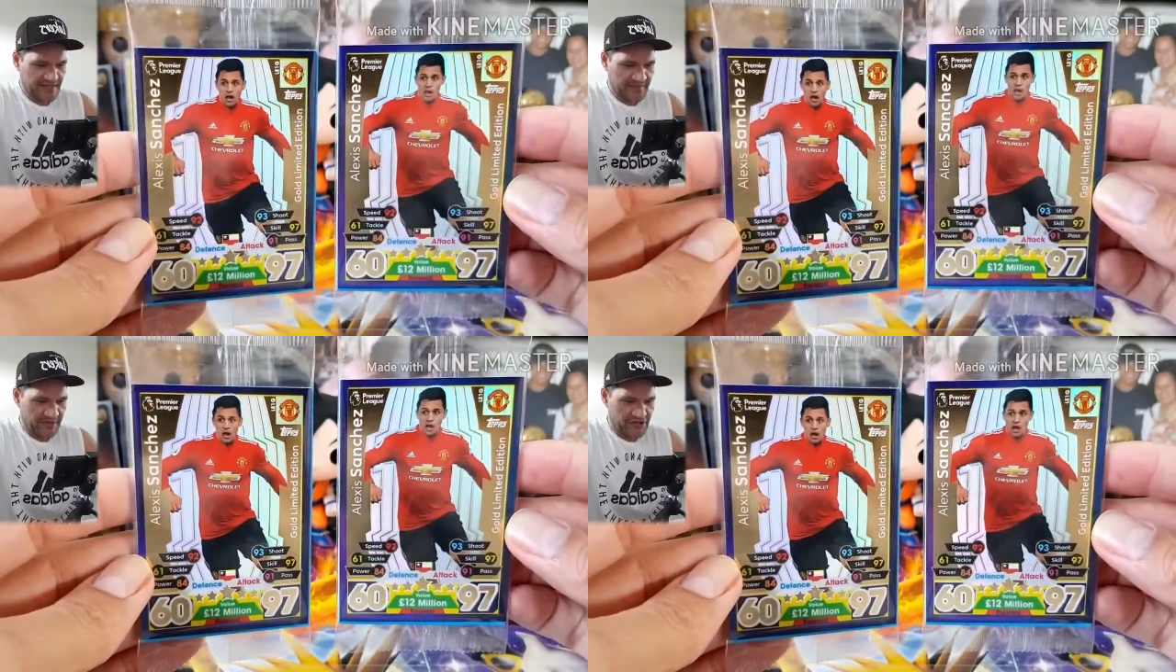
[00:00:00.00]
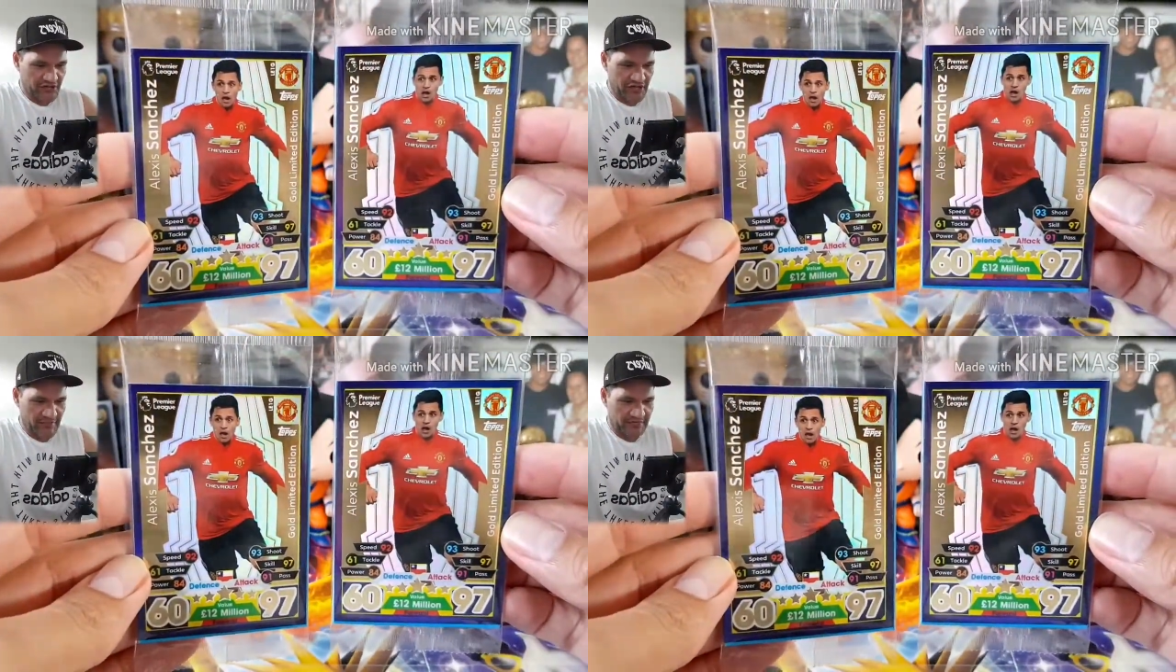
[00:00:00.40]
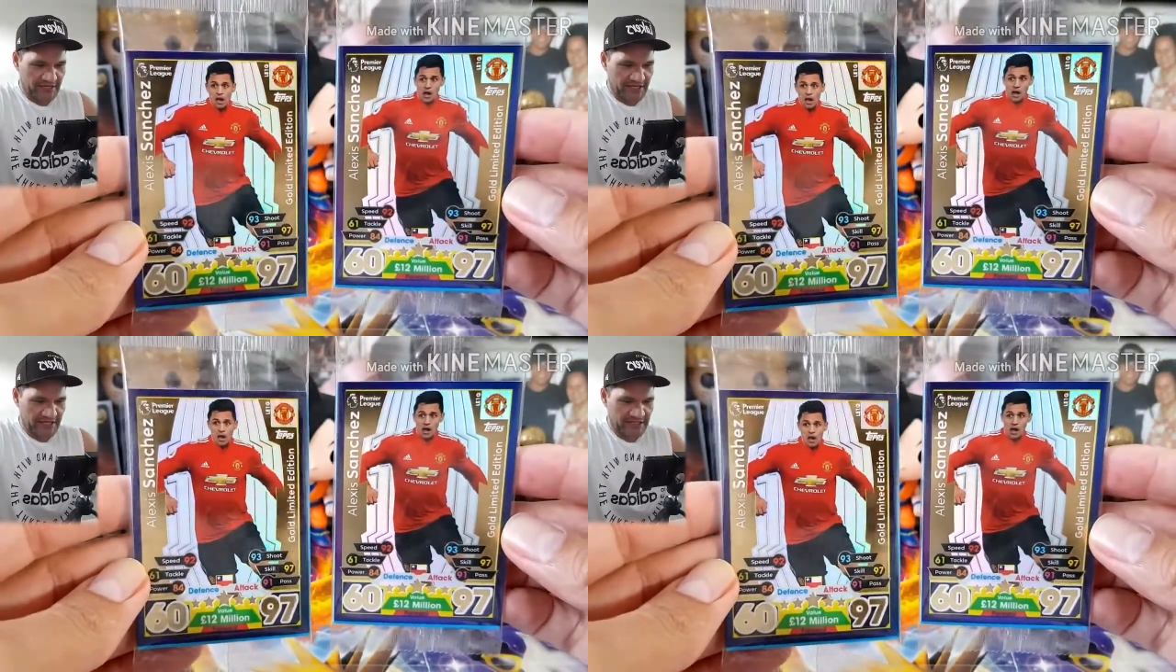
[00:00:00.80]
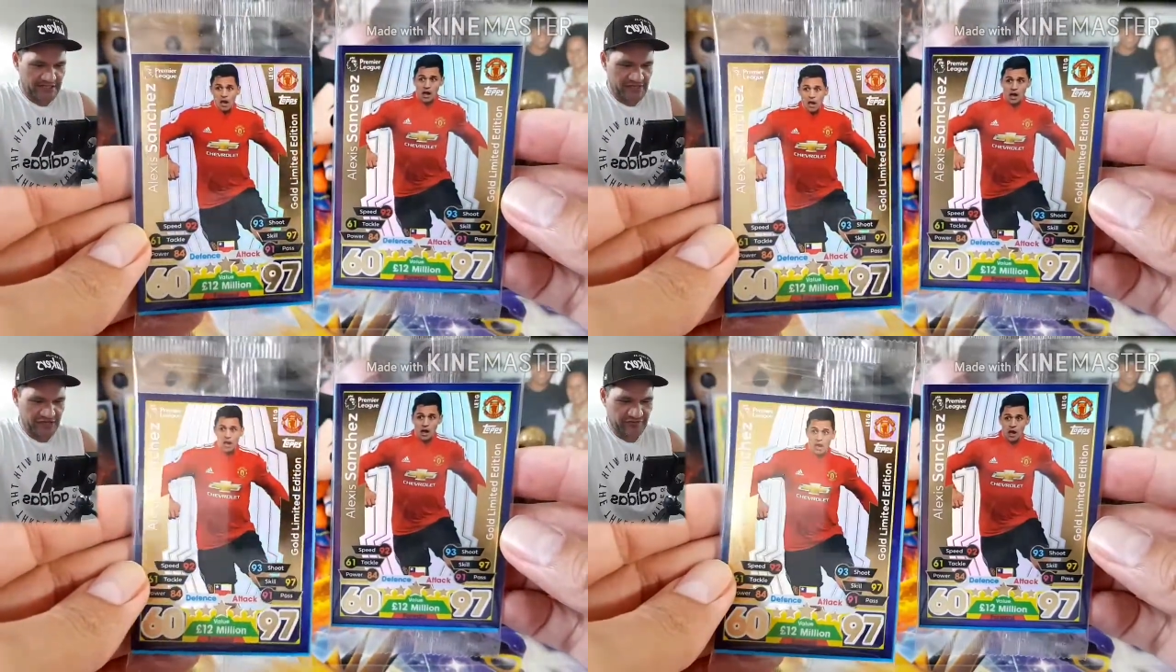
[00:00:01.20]
I bet you know that player
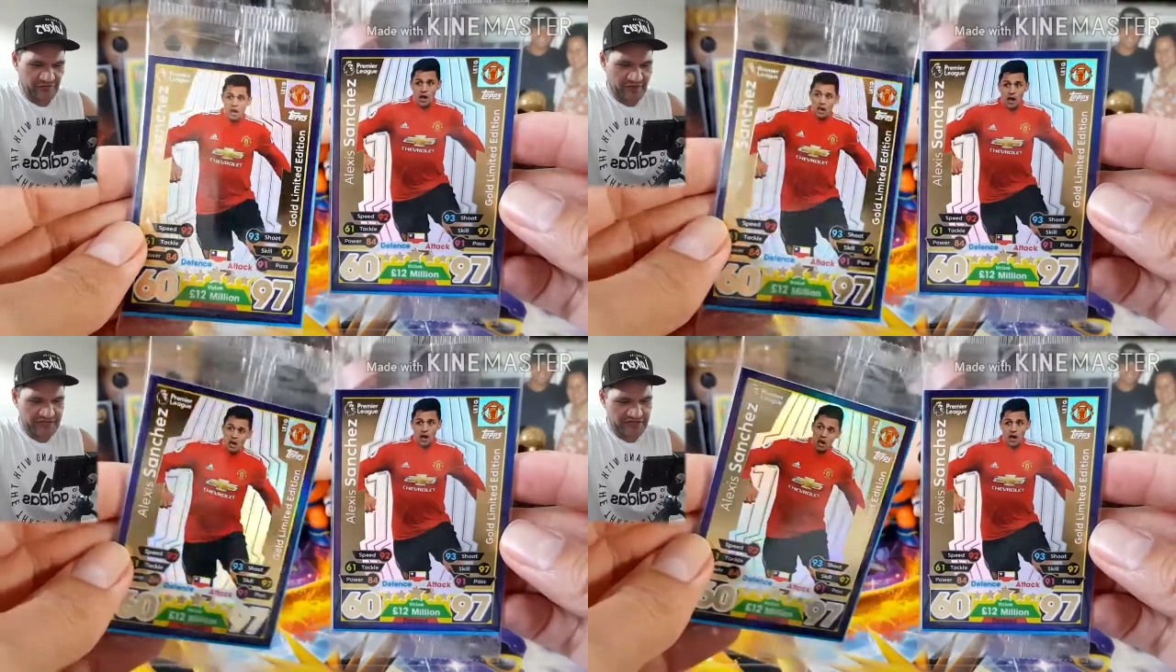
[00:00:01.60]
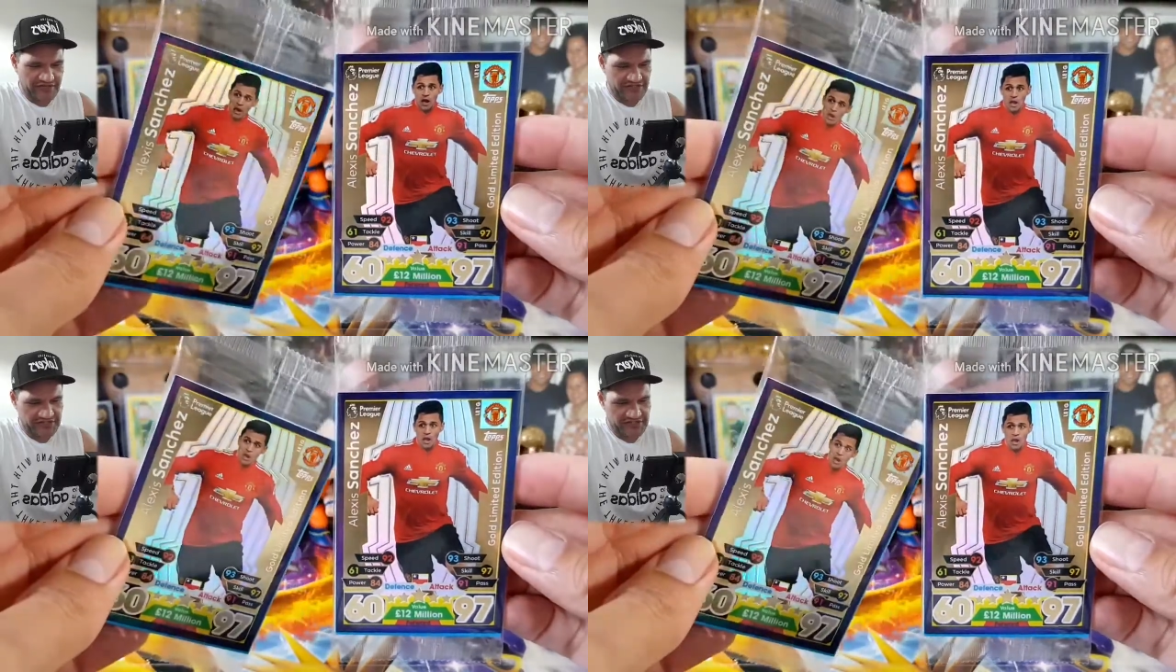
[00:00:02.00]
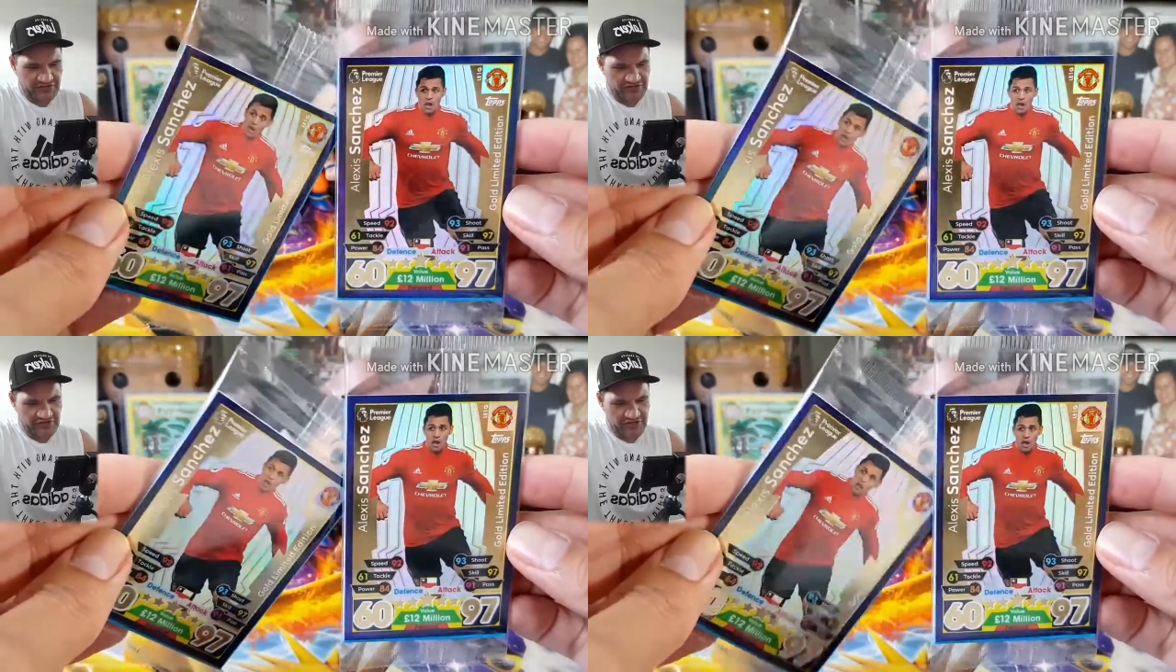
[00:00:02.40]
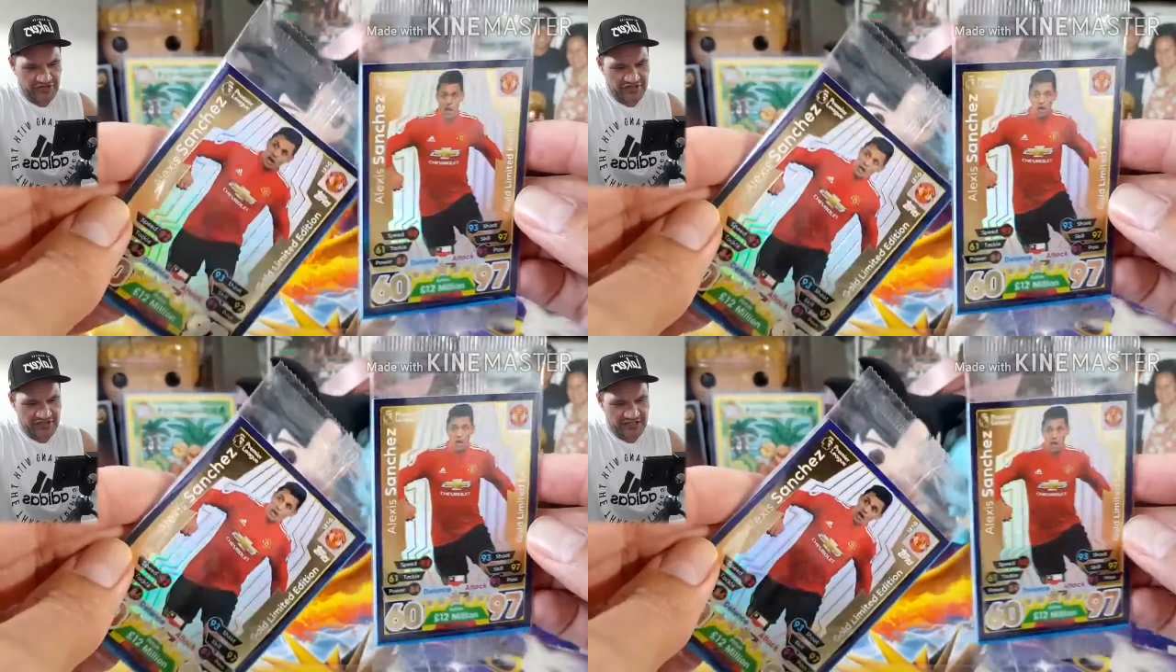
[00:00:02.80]
because he goes for Manchester
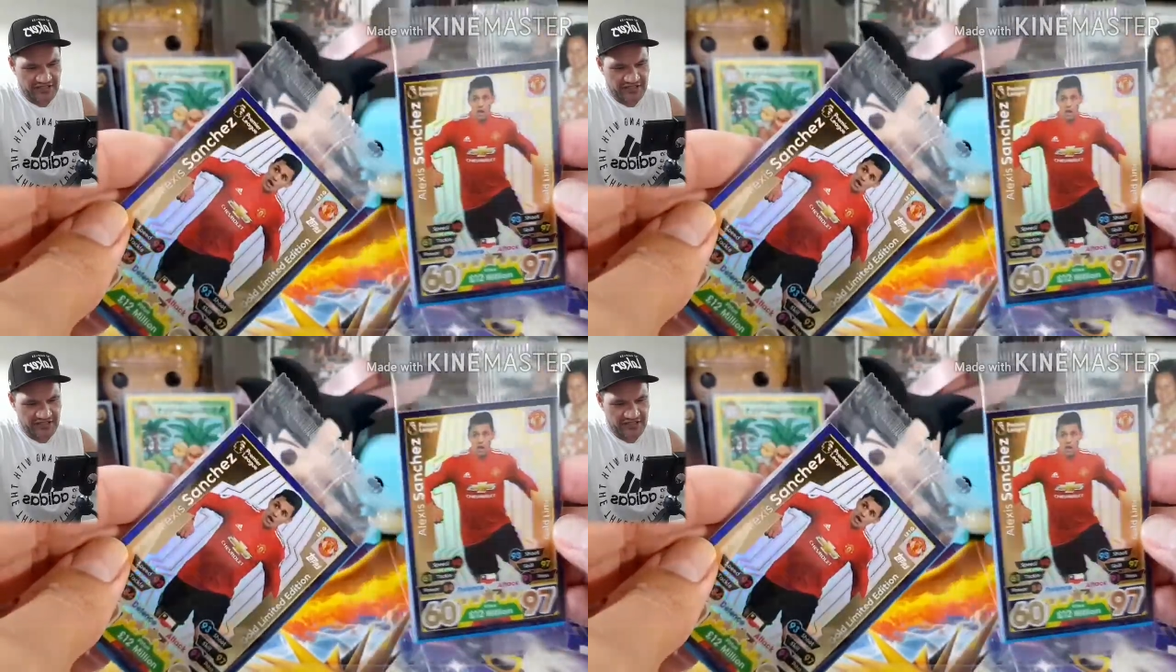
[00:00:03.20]
United.